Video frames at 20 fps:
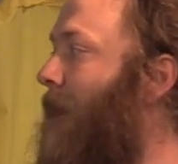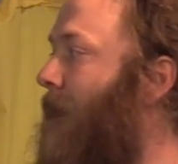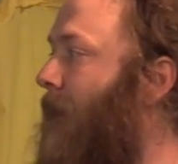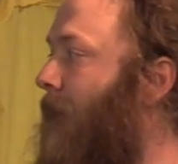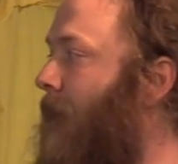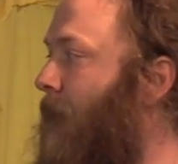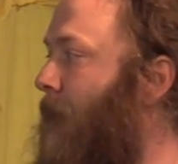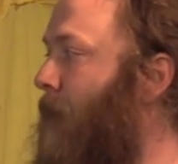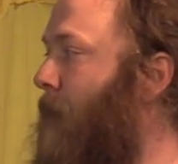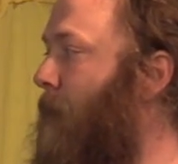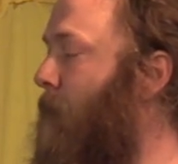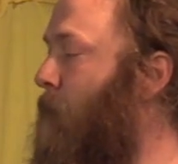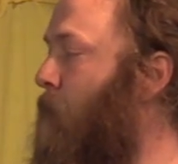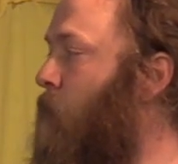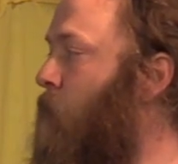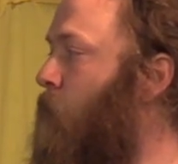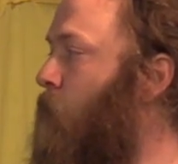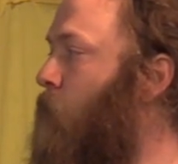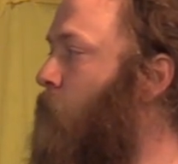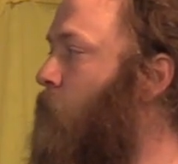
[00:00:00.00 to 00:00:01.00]

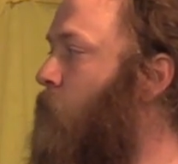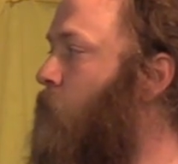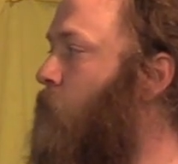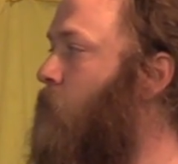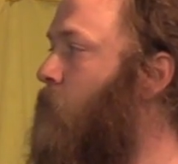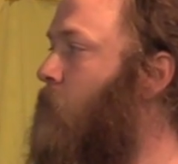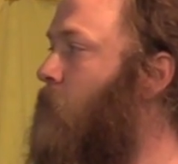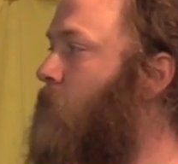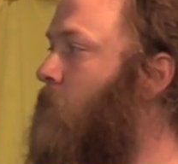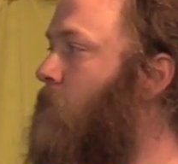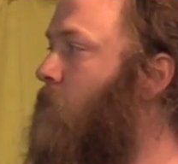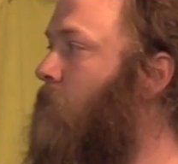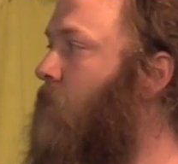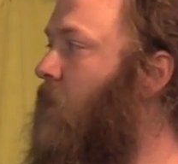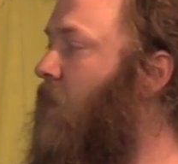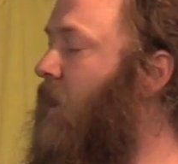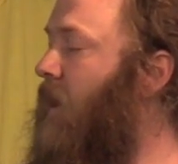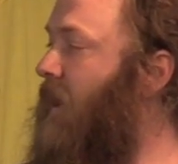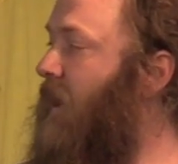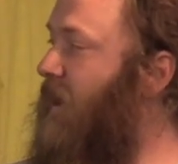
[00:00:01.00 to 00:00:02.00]
Um,
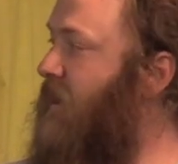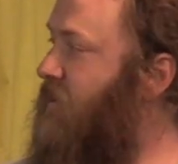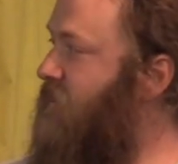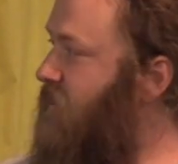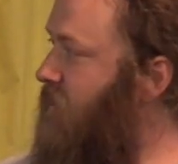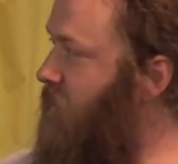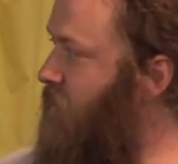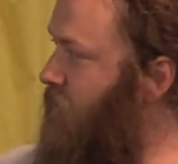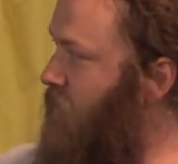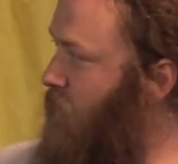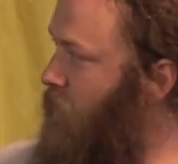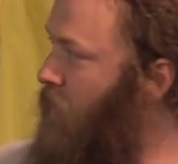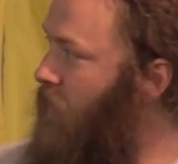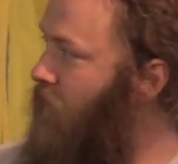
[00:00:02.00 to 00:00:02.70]
I guess, so